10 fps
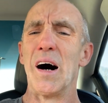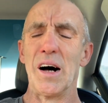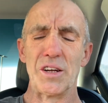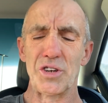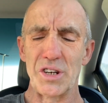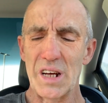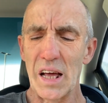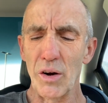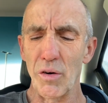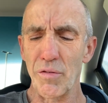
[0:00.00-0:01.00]
It's a
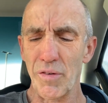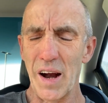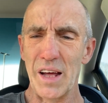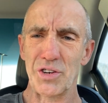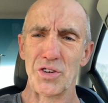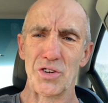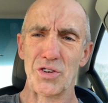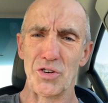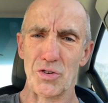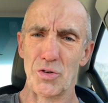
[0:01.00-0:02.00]
Taylor and
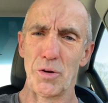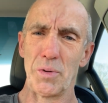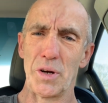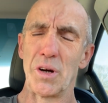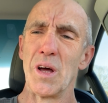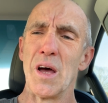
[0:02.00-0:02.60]
Francis distributed